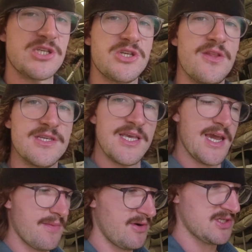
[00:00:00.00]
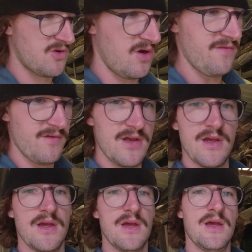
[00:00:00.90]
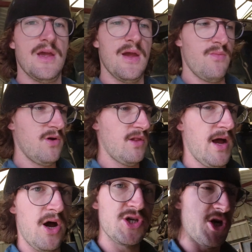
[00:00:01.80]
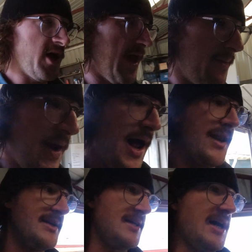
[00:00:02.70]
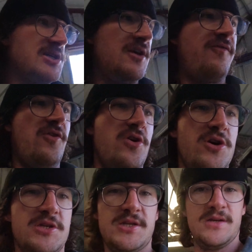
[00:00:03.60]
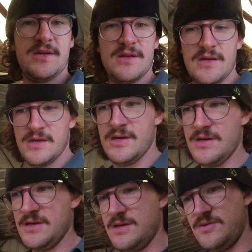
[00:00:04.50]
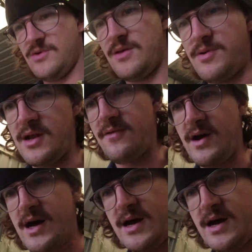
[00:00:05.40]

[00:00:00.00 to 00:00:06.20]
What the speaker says: me just turn this air compressor off, and I'll show you how bad it is actually first, with a bit of